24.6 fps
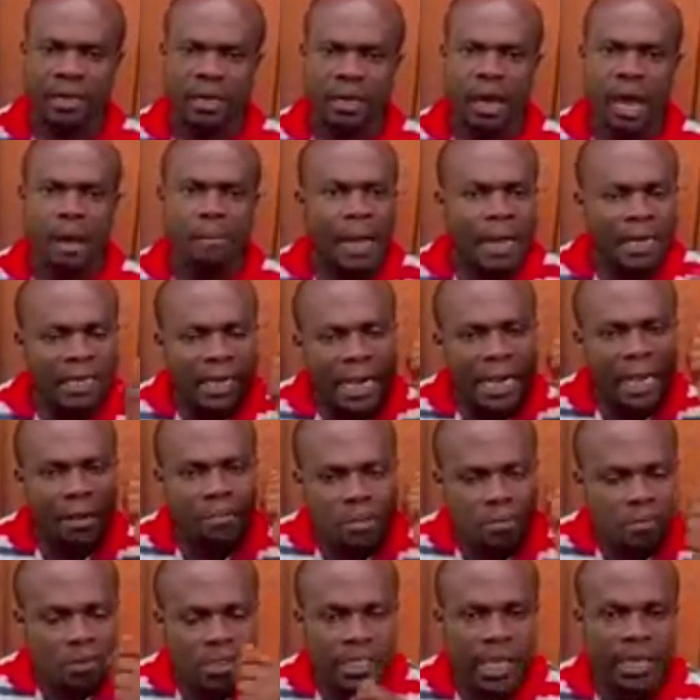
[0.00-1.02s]
I'm not glad that
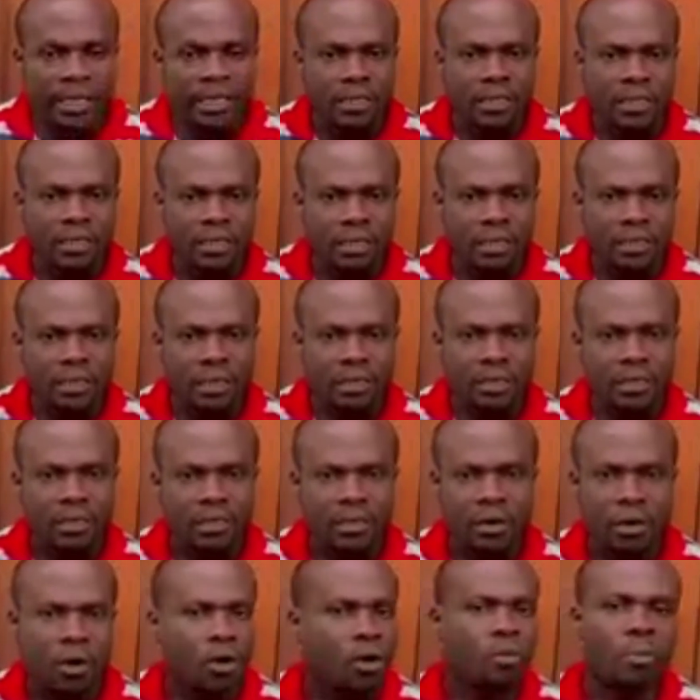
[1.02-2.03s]
boom say,
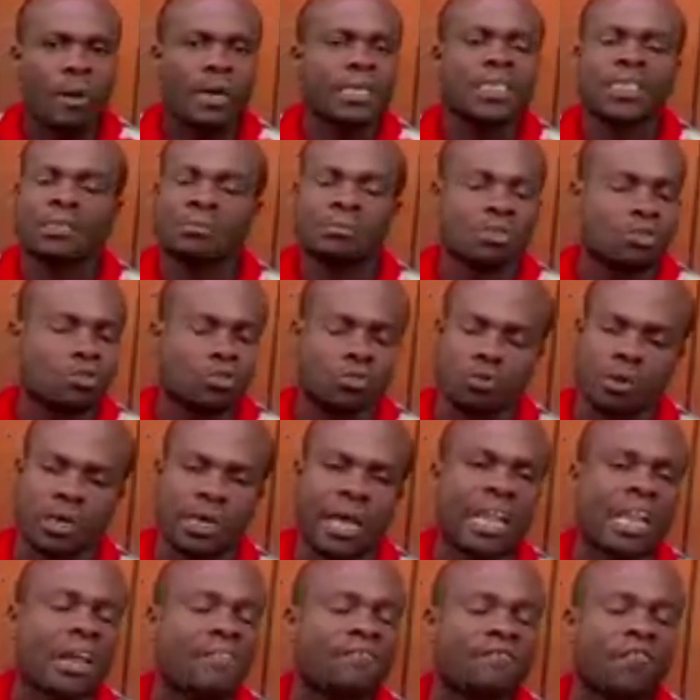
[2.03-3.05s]
oh, my Jimmy to do.
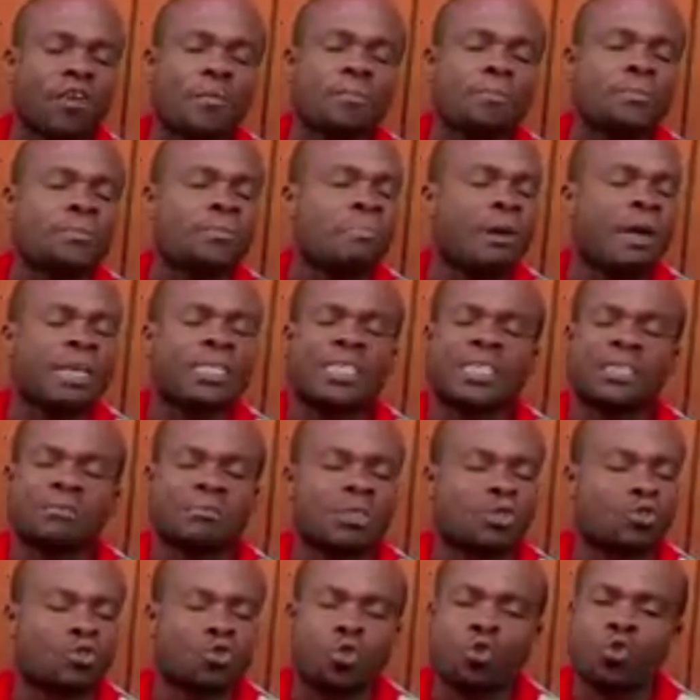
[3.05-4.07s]
Ghana for be my Jimmy
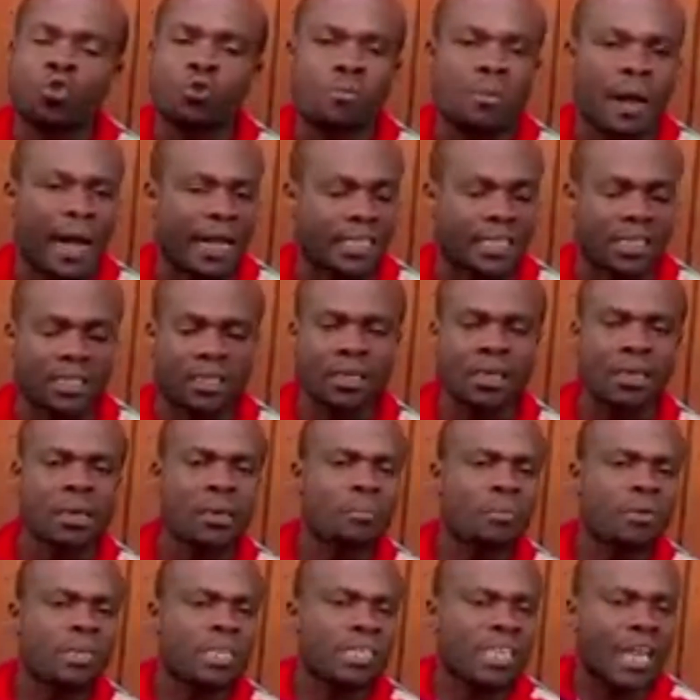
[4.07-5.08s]
too much.
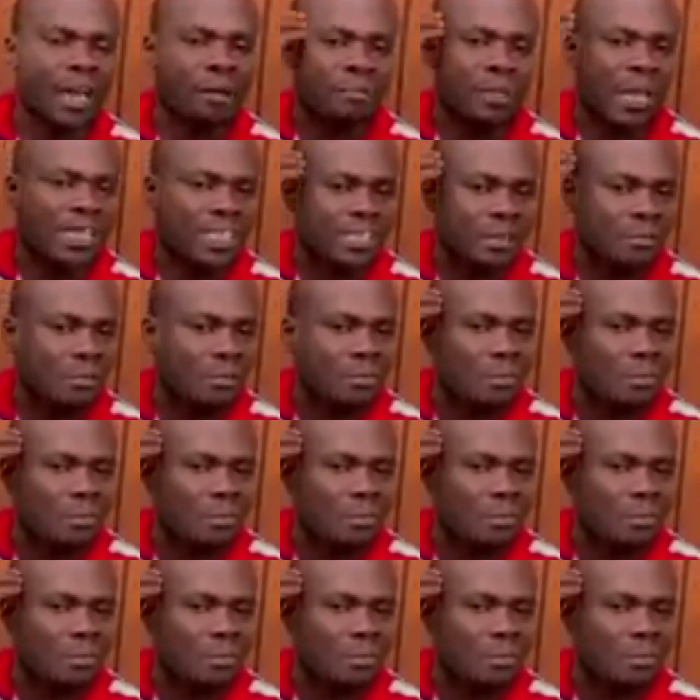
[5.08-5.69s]
Wouldn't you have me my